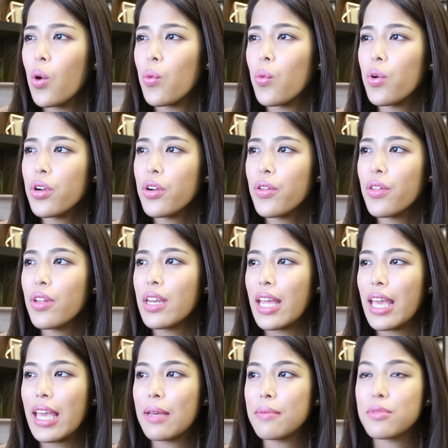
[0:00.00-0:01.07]
What are the
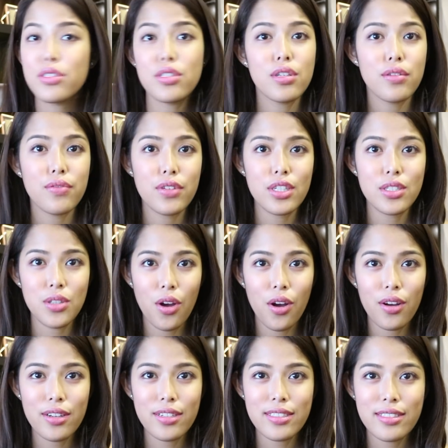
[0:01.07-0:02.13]
names of your
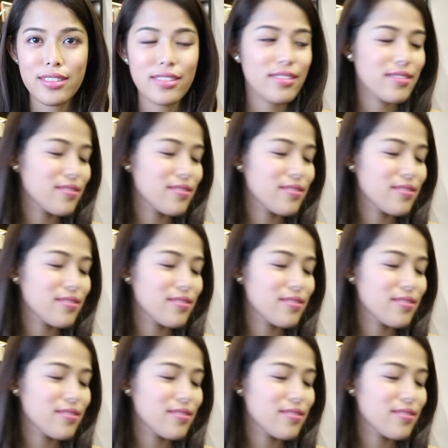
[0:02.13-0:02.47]
dogs?